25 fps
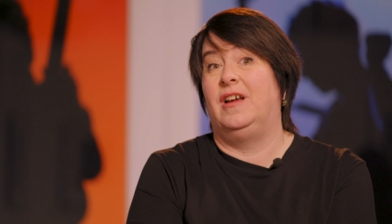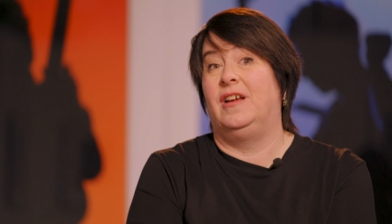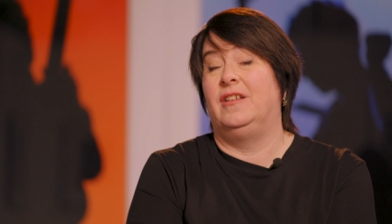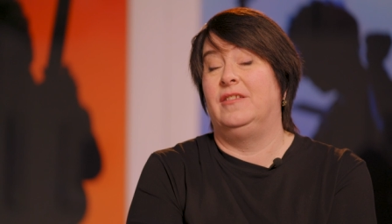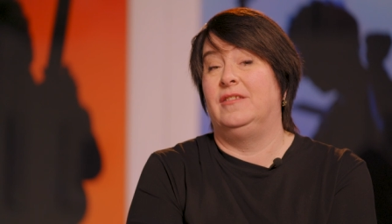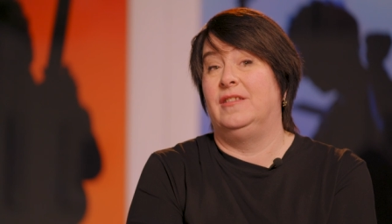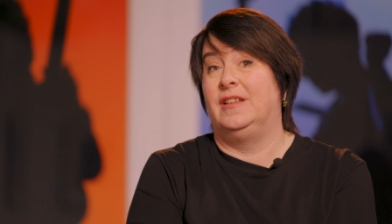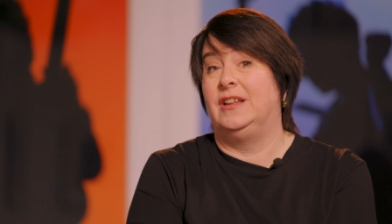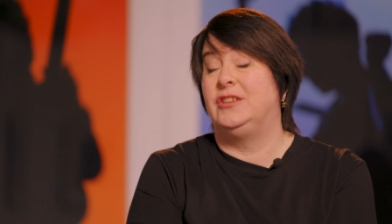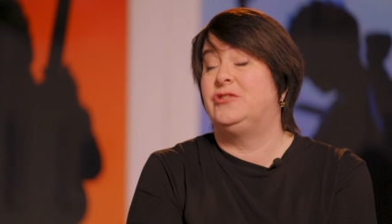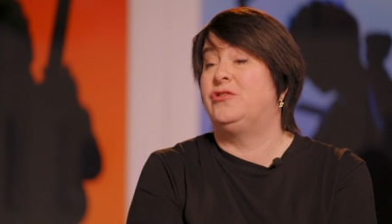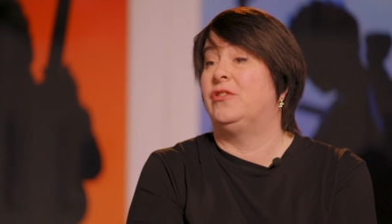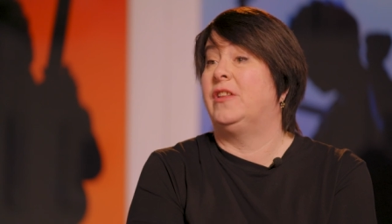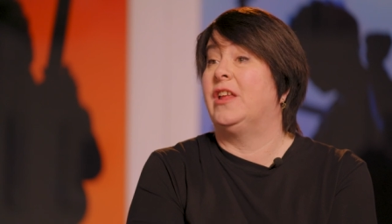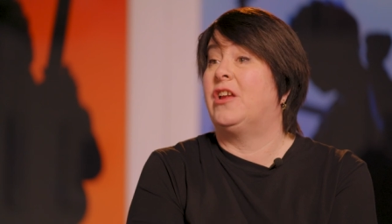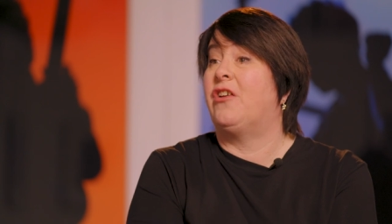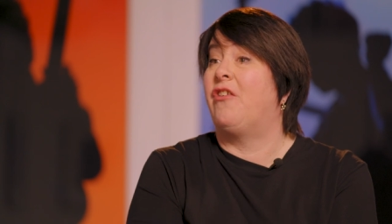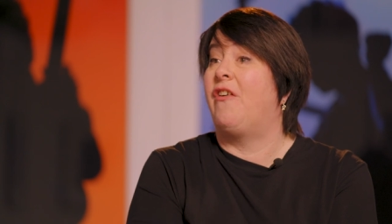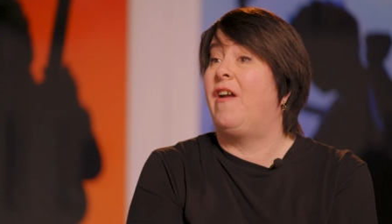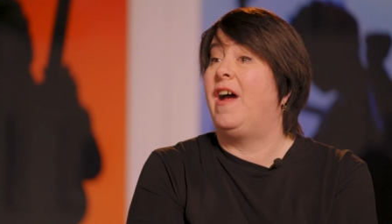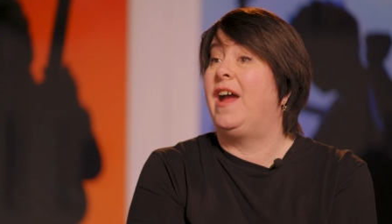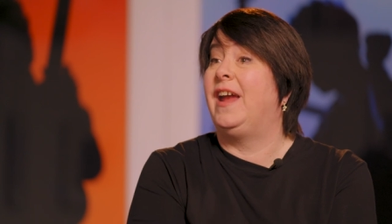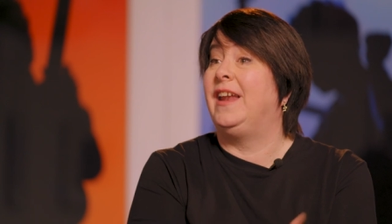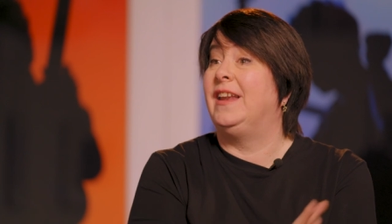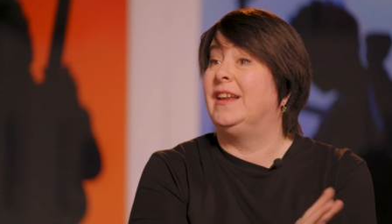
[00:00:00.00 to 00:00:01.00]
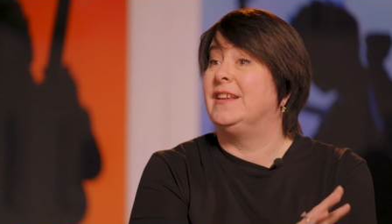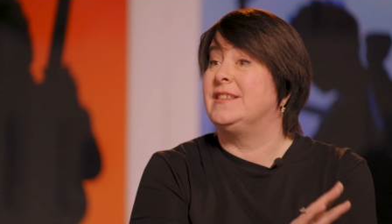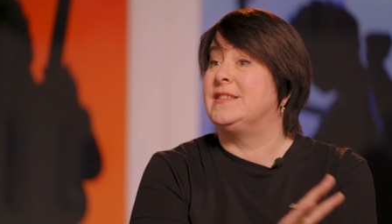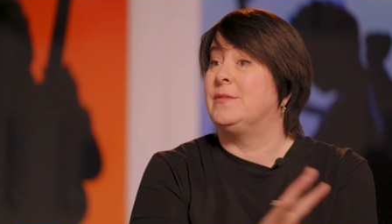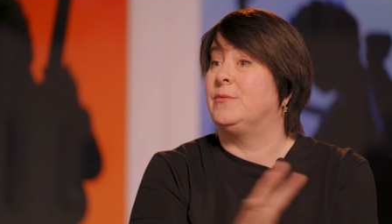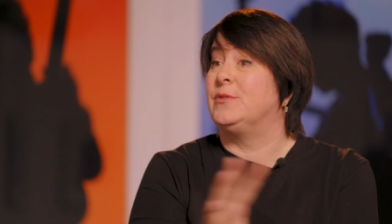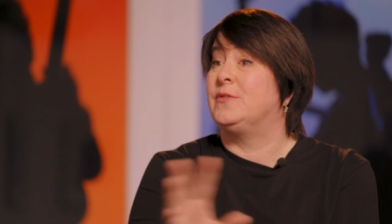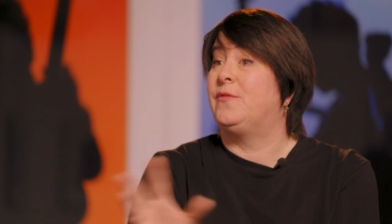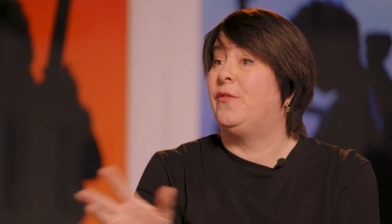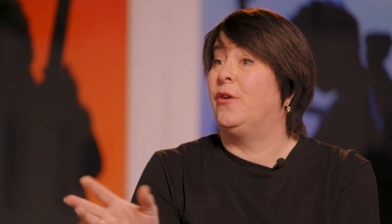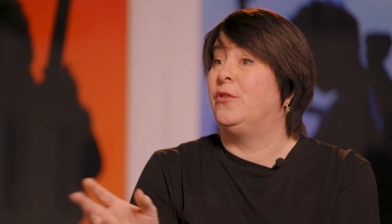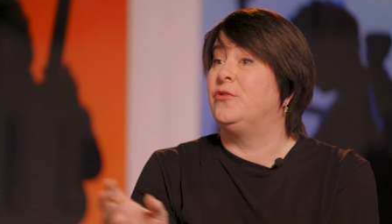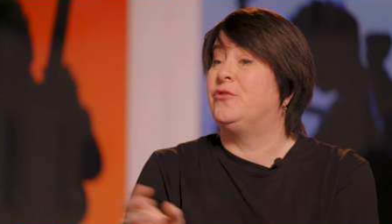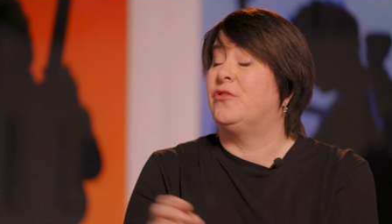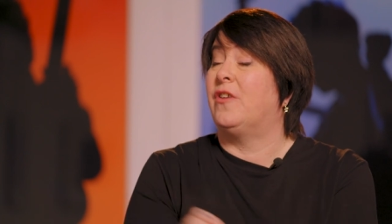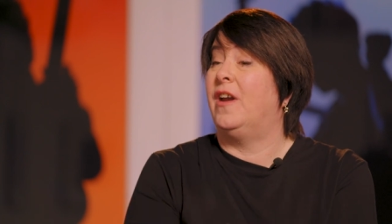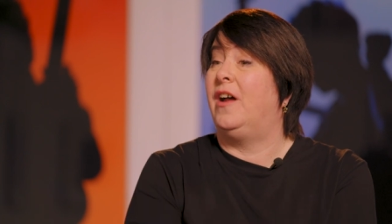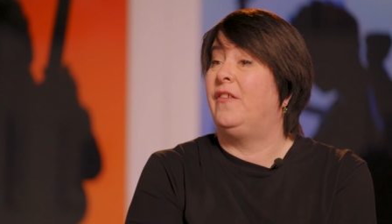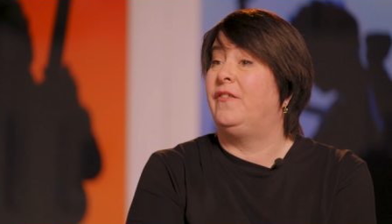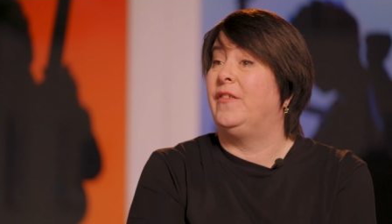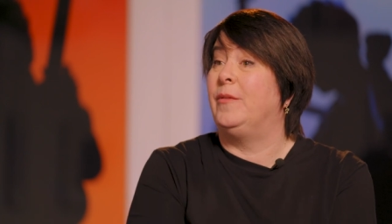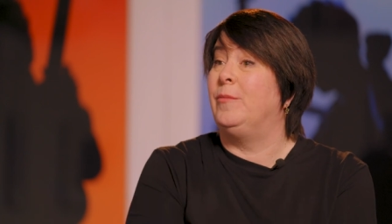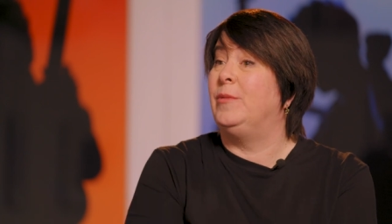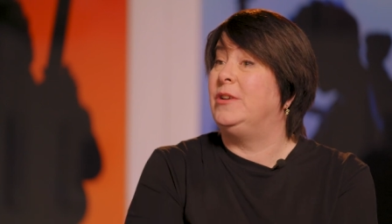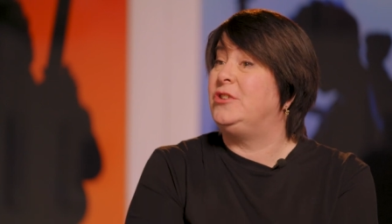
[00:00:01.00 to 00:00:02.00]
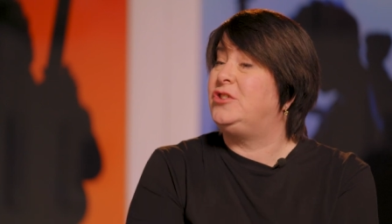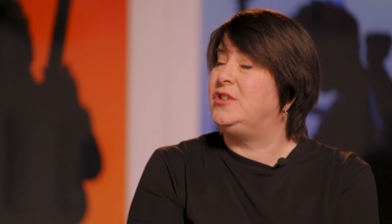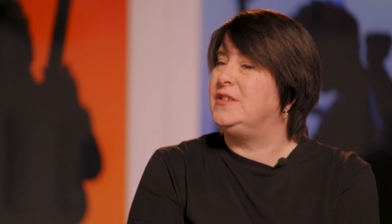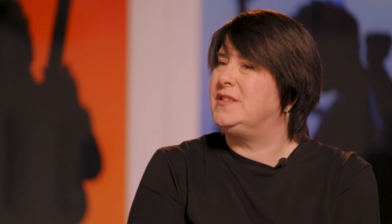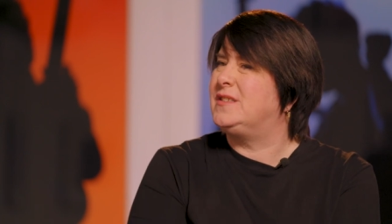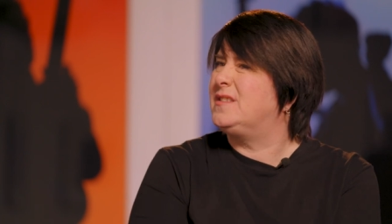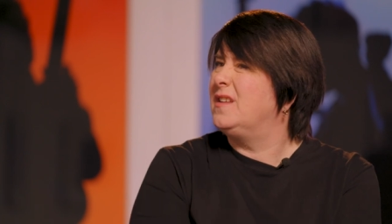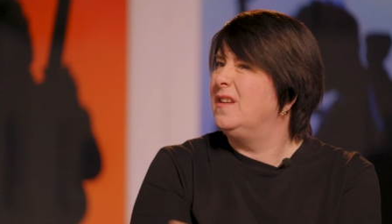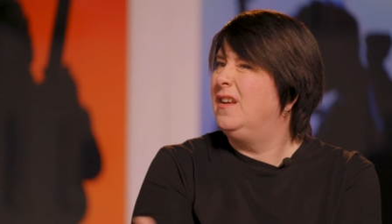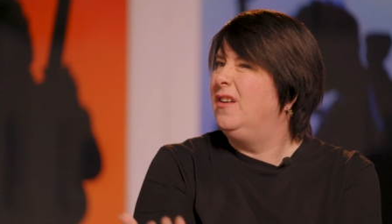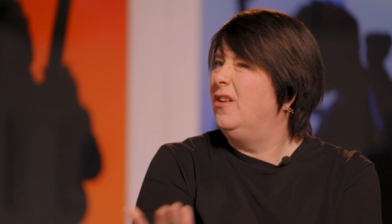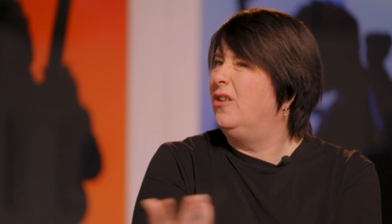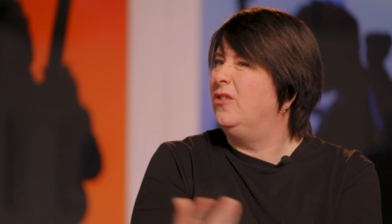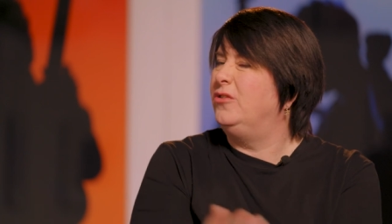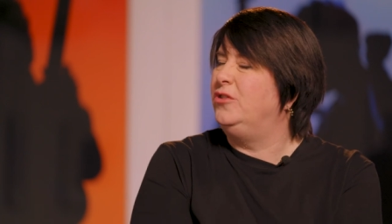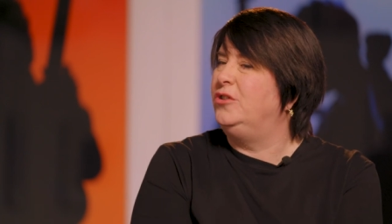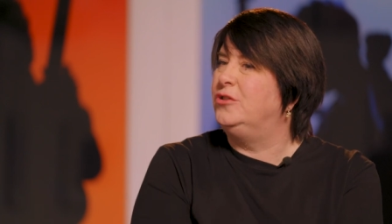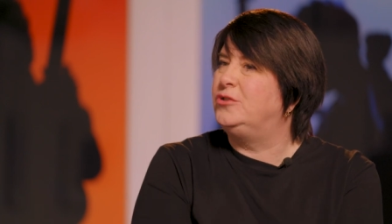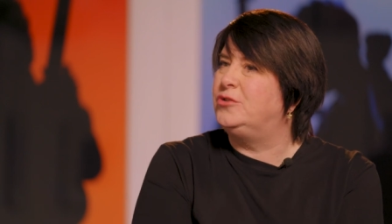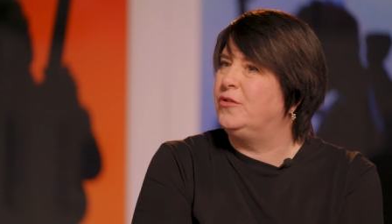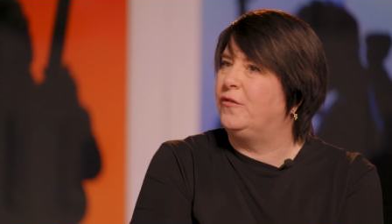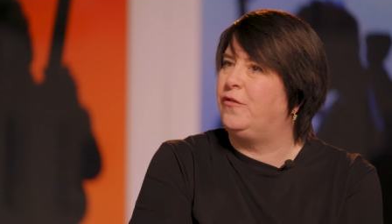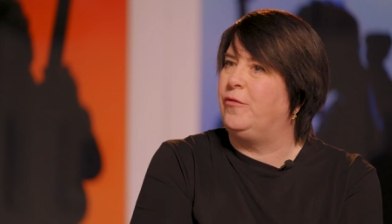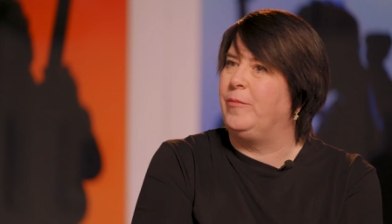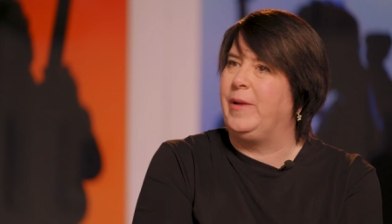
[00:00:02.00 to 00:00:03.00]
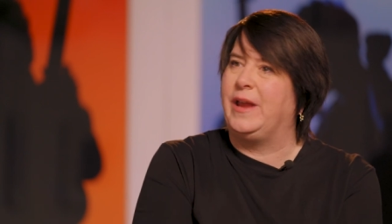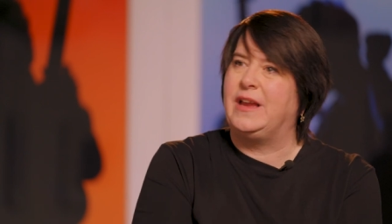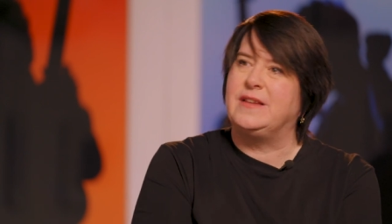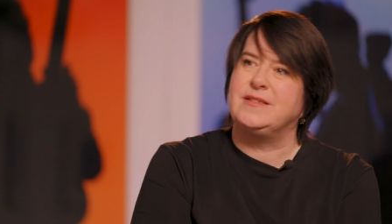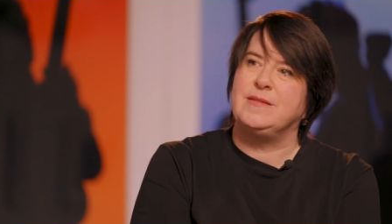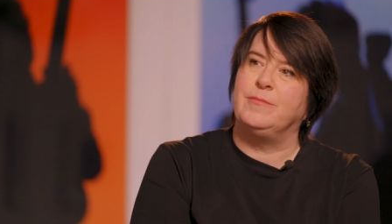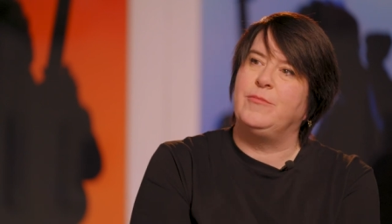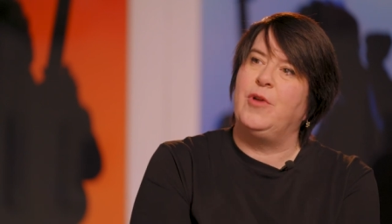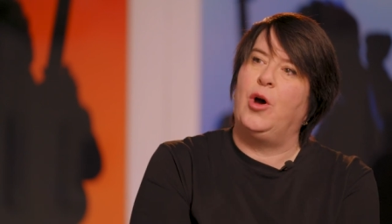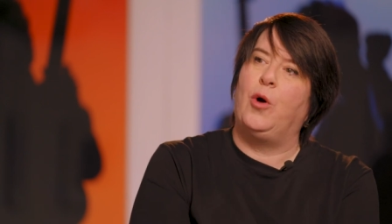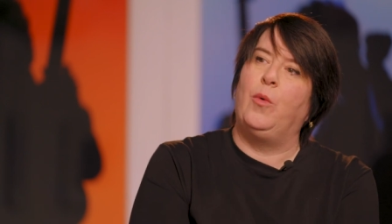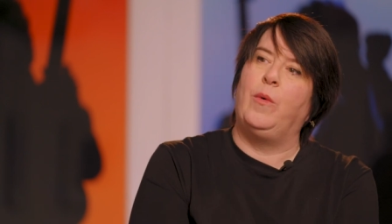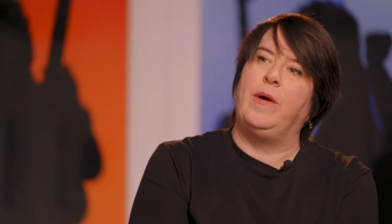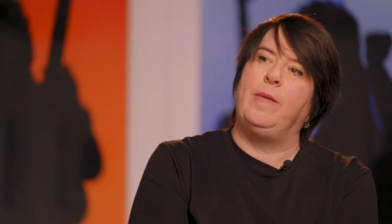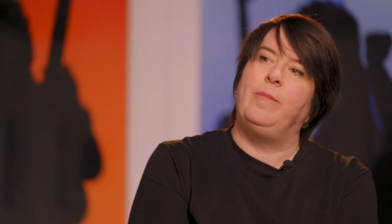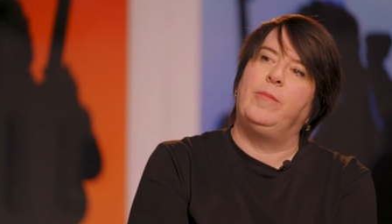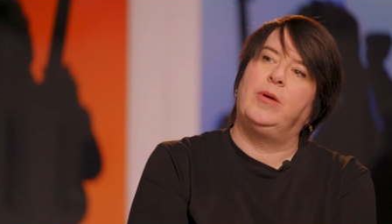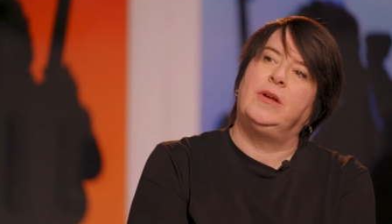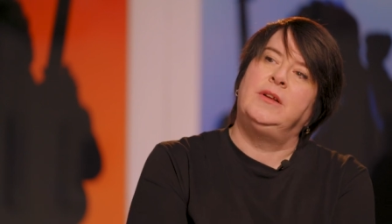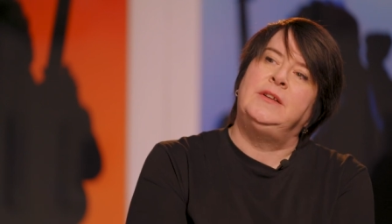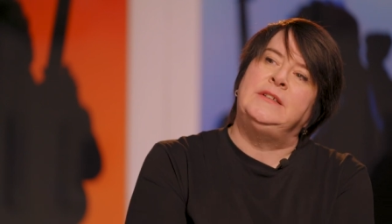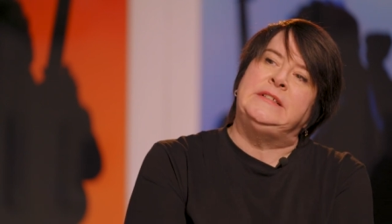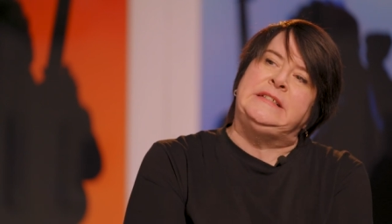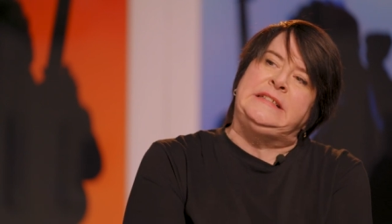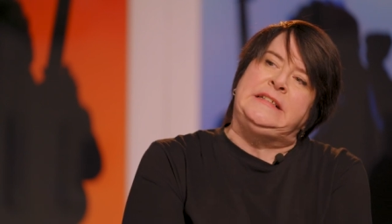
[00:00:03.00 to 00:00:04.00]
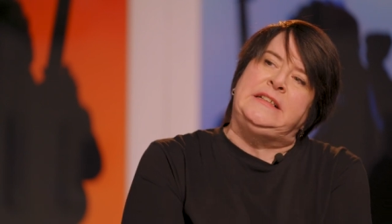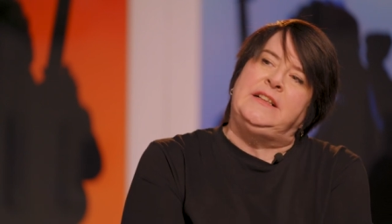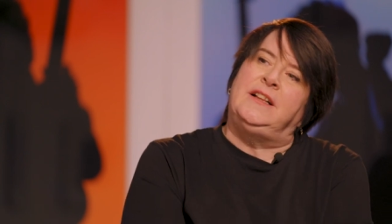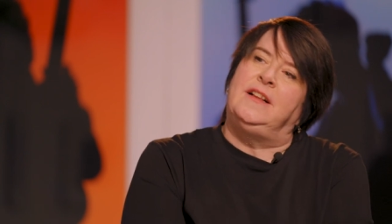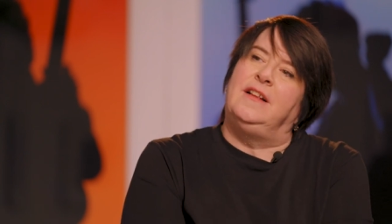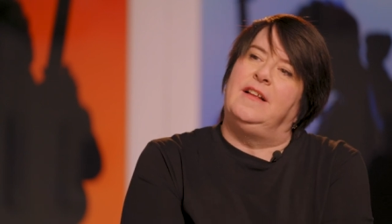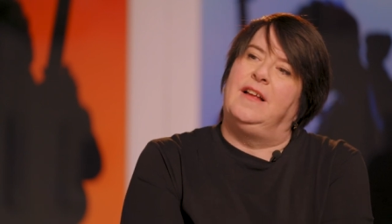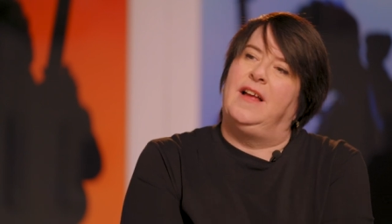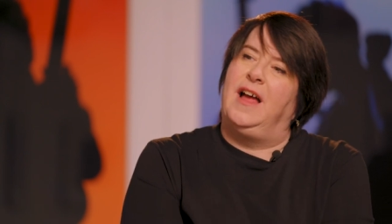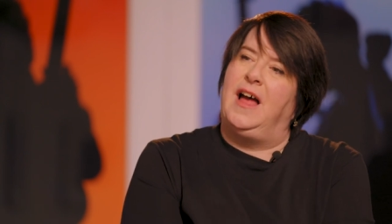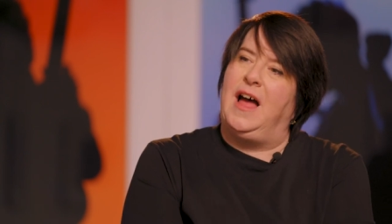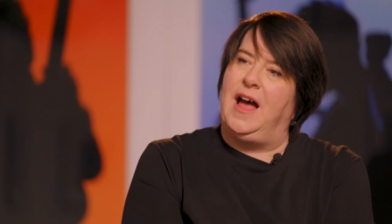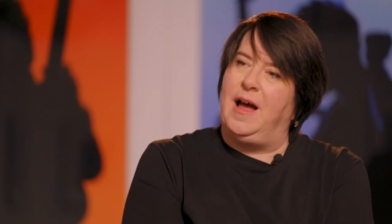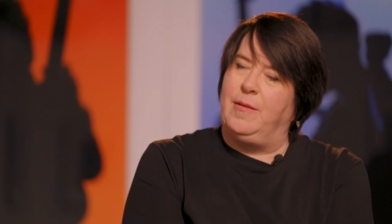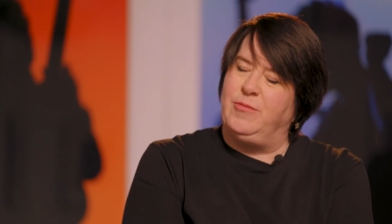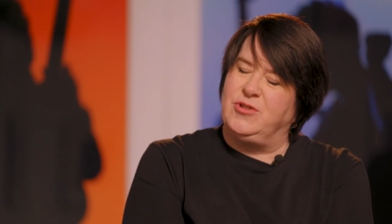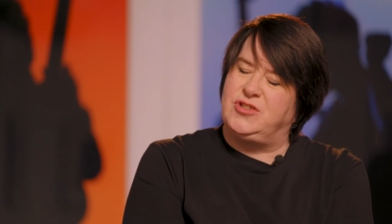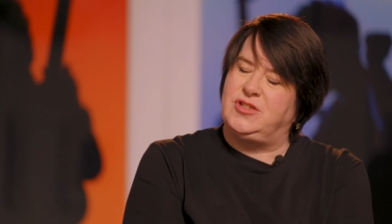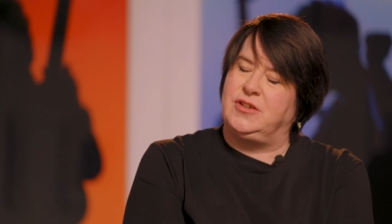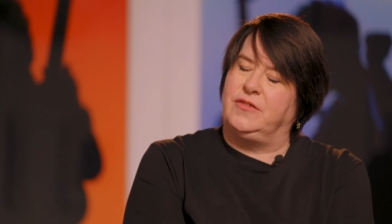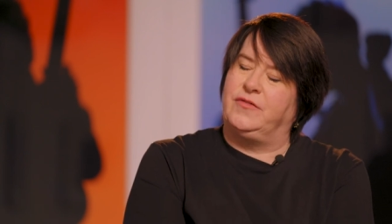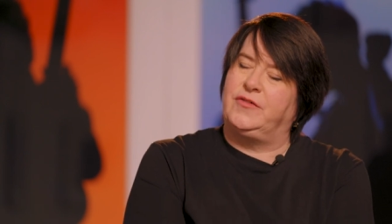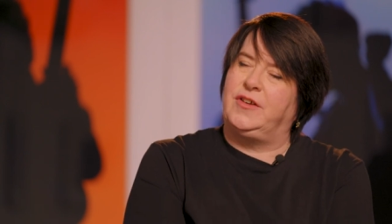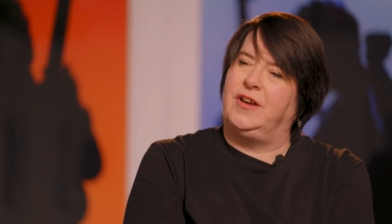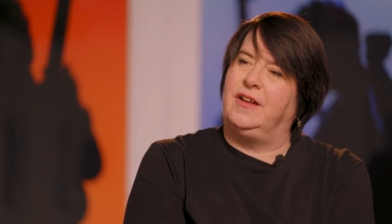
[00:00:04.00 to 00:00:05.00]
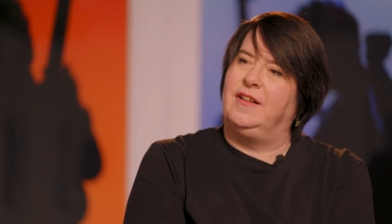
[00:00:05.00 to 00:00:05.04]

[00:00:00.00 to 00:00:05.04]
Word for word: and literally crying as I was photographing, which is unusual for me because I'm not a wimp. I'm a tough